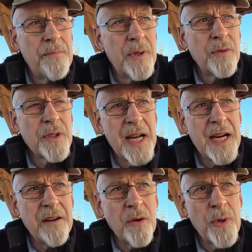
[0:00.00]

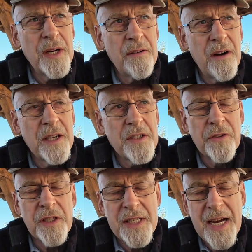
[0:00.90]
Bulgaria. We're right
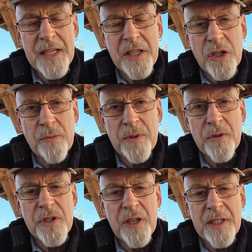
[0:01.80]
on the Danube. The
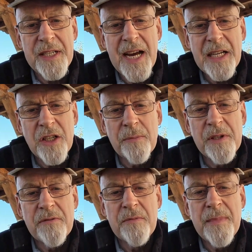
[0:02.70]
other side of the Danube
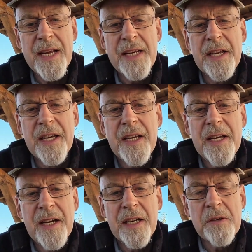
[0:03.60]
is Romania,
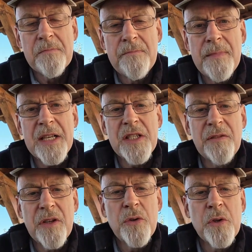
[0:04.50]
and there's
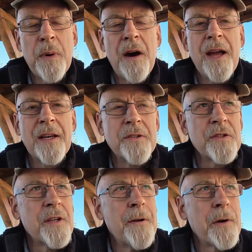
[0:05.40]
massive, huge
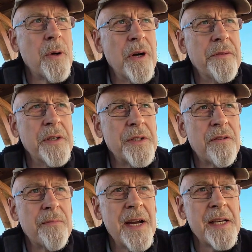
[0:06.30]
pylons go over into
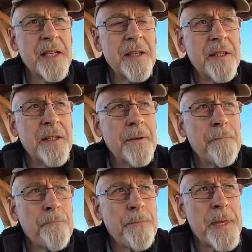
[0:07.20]
Romania.
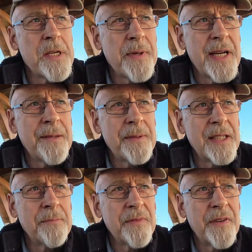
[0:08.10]
This power
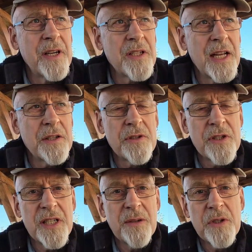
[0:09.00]
plant provides
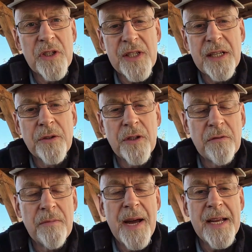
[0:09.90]
electricity which they sell to the
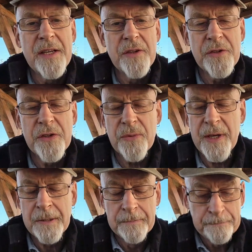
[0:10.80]
Romanians as
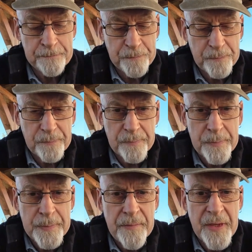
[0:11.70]
well.
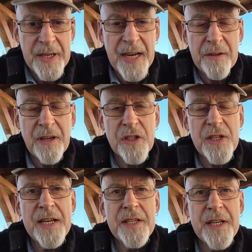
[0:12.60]
Now they're
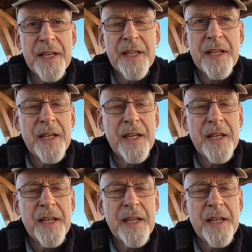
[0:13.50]
extending it.